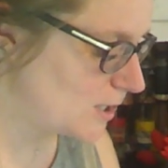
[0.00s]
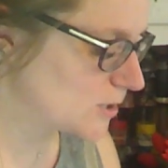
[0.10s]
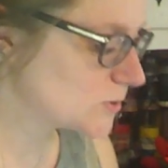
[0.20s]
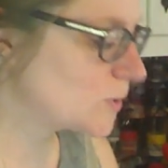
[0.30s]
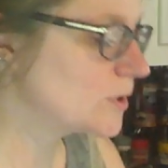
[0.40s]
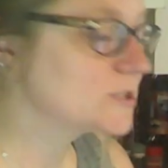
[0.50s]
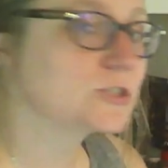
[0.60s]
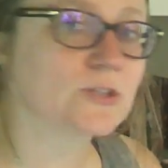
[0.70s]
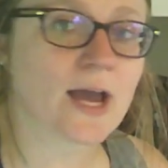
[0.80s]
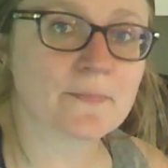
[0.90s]
So in order to
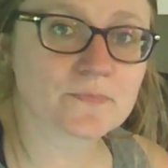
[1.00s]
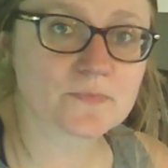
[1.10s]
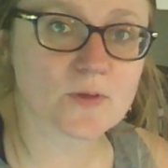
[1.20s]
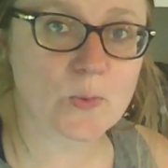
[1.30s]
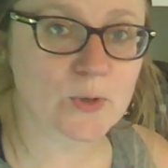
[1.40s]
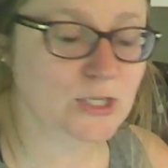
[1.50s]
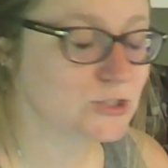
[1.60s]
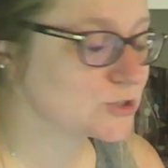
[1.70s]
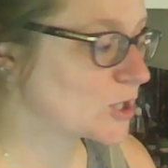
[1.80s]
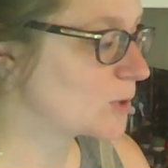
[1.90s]
do that, we're going
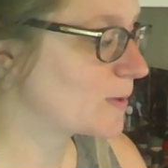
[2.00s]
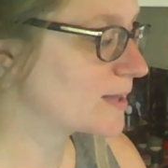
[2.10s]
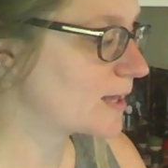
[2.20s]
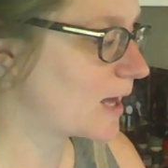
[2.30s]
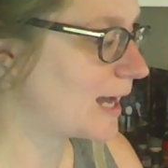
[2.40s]
to start with,